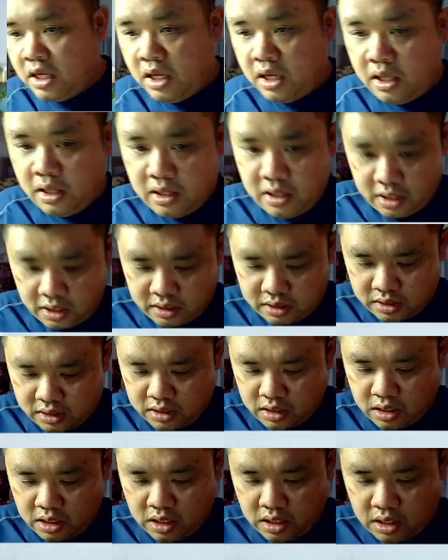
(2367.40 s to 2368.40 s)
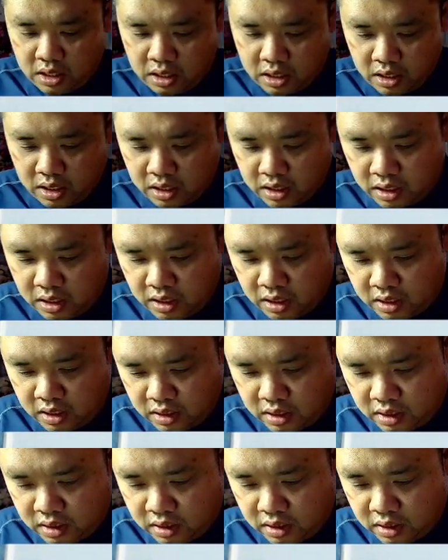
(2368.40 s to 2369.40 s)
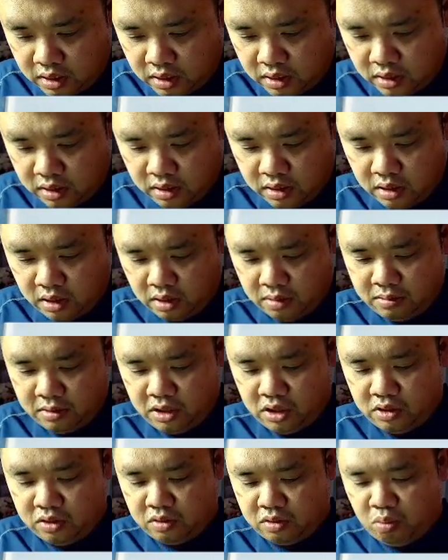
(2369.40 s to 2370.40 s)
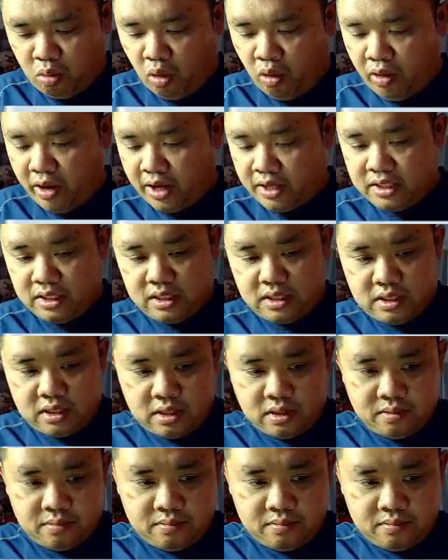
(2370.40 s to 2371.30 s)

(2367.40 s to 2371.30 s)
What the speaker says: take this and I'm going to use press.